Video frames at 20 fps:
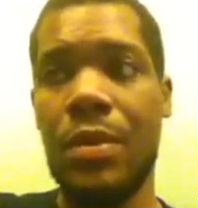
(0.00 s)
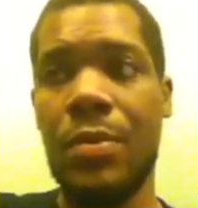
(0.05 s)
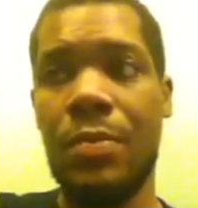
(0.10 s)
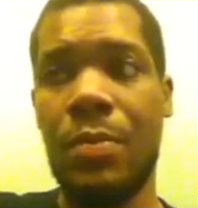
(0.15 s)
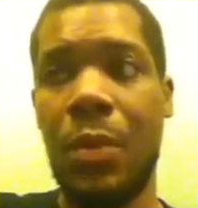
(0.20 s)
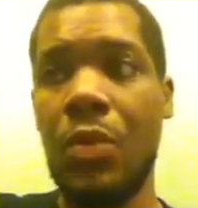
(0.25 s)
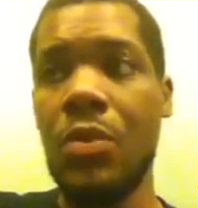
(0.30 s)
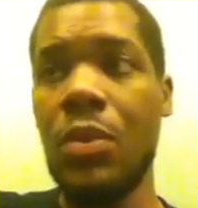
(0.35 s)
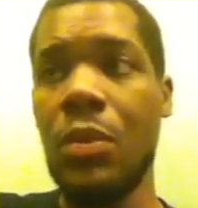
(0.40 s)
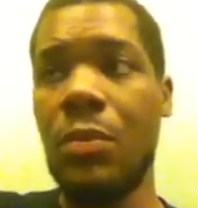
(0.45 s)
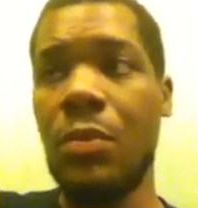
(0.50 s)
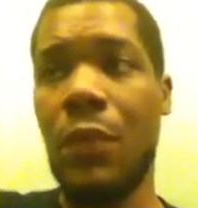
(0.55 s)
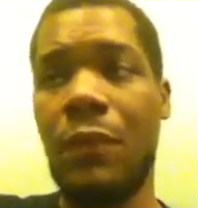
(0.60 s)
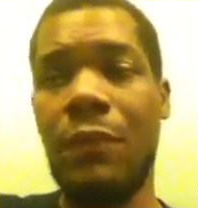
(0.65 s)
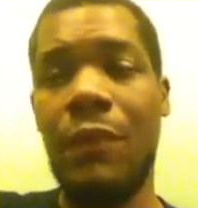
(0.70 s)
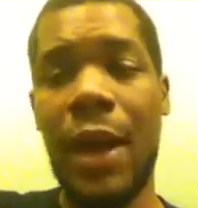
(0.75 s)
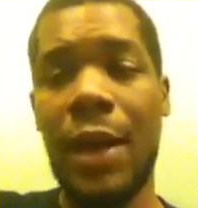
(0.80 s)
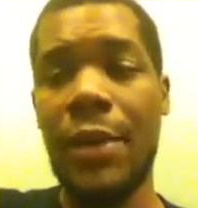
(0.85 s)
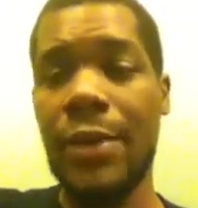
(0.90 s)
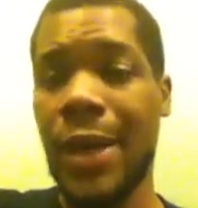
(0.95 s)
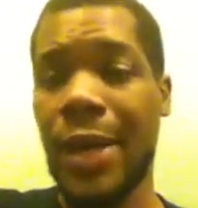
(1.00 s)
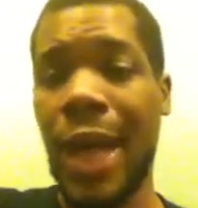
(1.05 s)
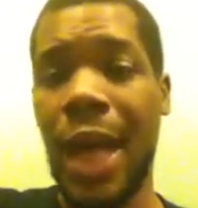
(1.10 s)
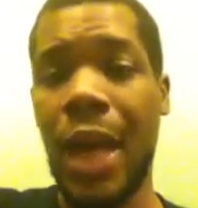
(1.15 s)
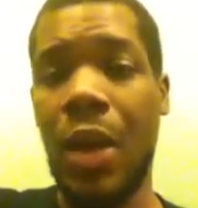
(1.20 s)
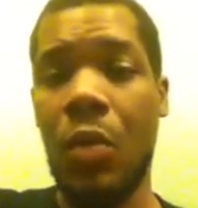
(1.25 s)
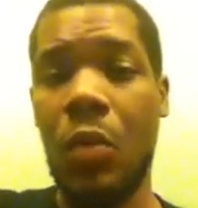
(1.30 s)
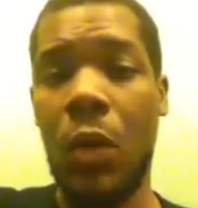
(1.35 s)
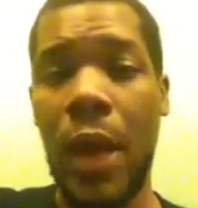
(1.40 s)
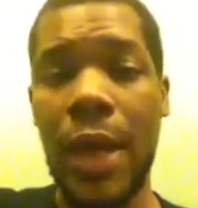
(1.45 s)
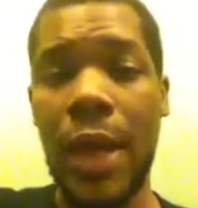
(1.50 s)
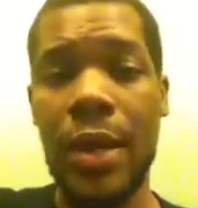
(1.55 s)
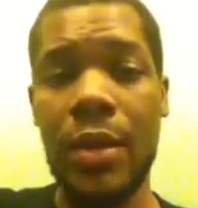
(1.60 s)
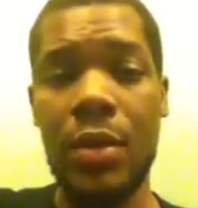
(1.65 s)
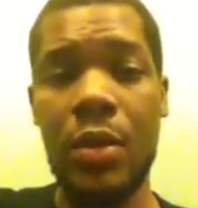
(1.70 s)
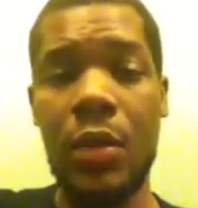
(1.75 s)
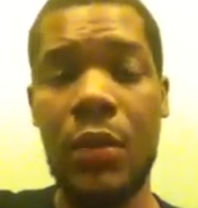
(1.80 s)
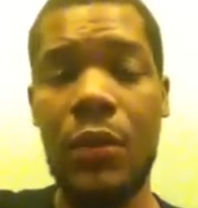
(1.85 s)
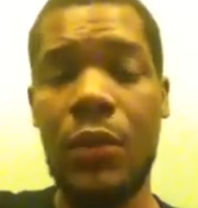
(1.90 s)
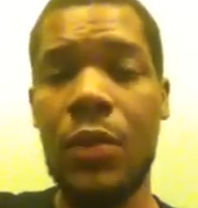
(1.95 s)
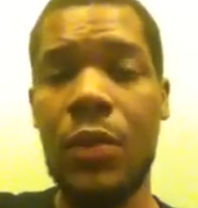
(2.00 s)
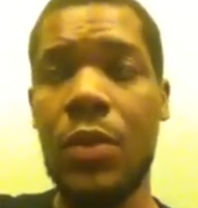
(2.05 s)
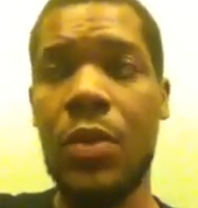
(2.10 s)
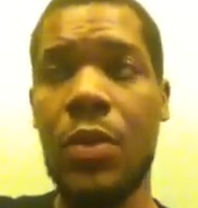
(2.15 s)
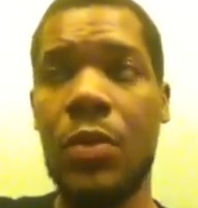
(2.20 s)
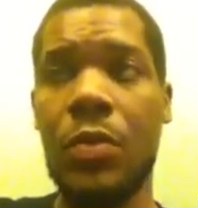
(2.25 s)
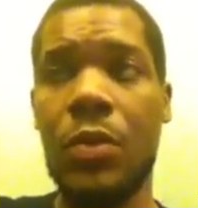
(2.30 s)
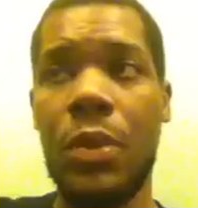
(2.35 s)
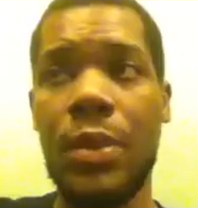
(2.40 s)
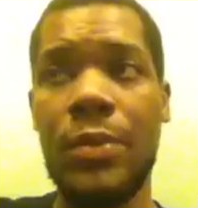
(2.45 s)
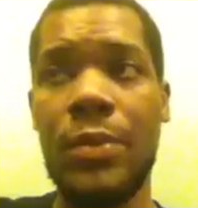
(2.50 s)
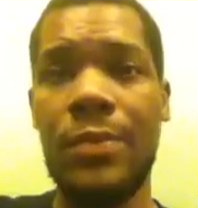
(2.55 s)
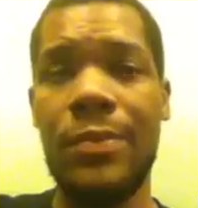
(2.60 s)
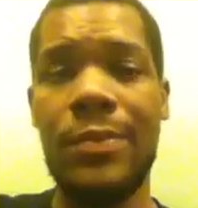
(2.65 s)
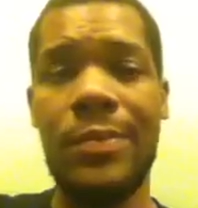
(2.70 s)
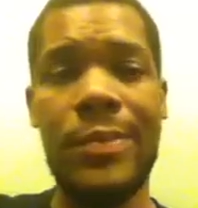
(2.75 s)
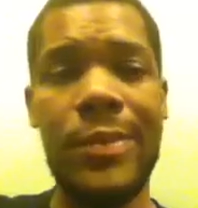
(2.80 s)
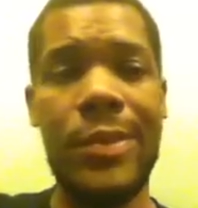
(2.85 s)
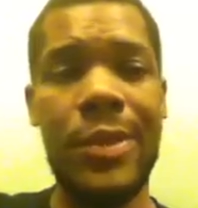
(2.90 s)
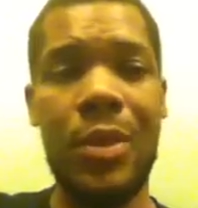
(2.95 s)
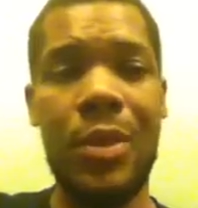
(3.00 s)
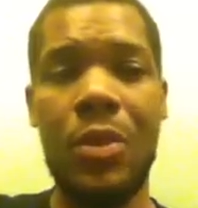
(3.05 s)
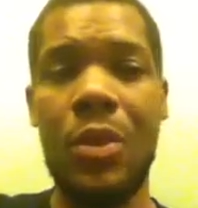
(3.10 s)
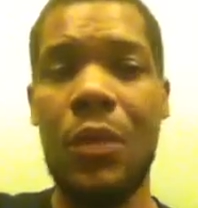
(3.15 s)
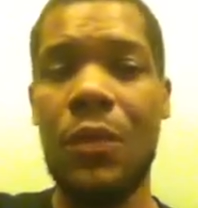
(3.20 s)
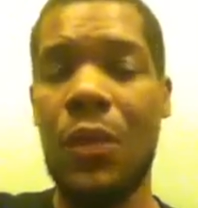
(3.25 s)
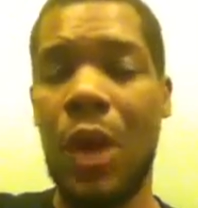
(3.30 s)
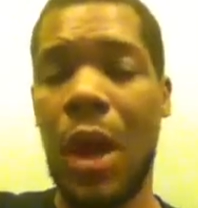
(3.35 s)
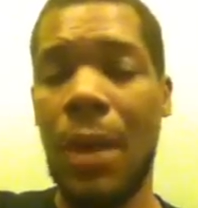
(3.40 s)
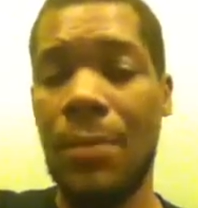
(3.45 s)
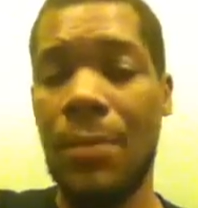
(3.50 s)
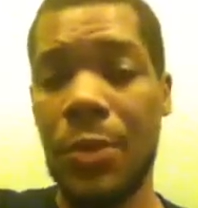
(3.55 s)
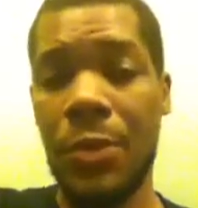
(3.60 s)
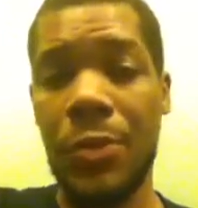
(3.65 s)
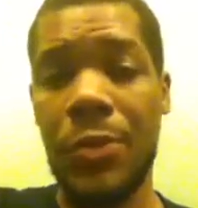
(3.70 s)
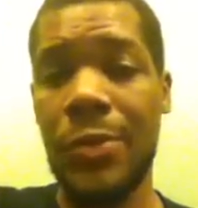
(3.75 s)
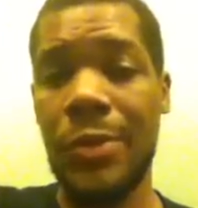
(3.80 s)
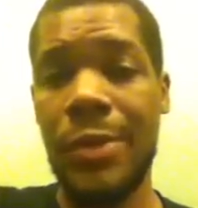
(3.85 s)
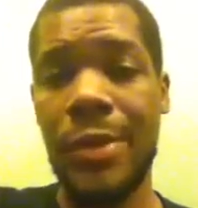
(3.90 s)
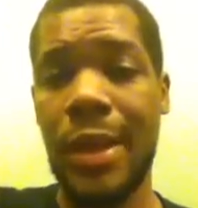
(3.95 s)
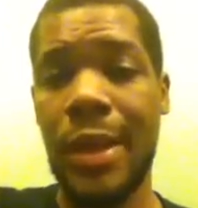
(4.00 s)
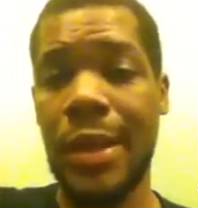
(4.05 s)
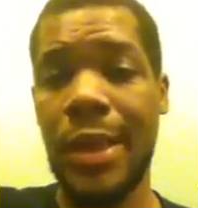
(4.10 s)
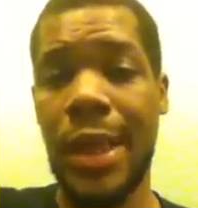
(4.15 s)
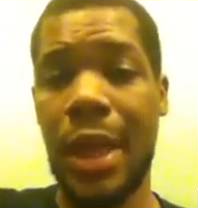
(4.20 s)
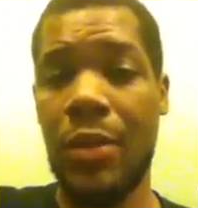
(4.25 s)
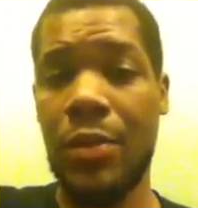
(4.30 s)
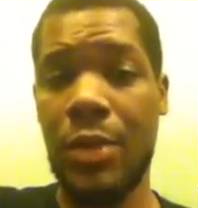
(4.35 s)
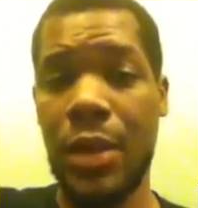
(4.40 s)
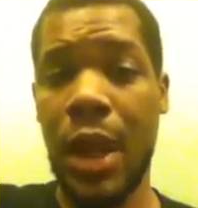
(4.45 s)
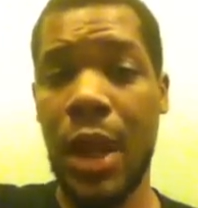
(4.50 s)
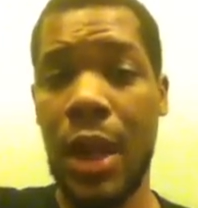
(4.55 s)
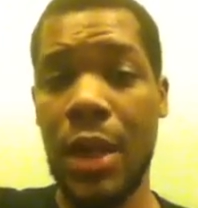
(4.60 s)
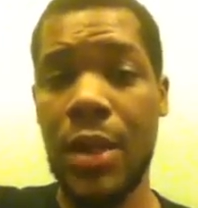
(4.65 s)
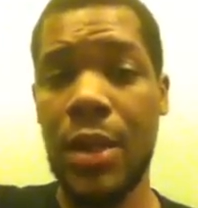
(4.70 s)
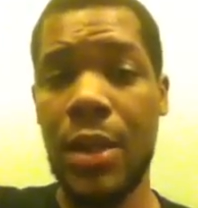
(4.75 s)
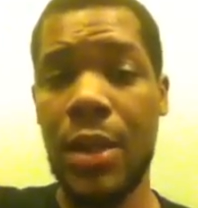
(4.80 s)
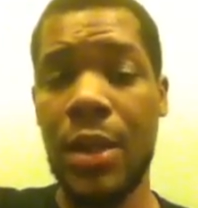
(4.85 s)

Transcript: both of them are fighters that kind of wait and look for opportunities on the outside.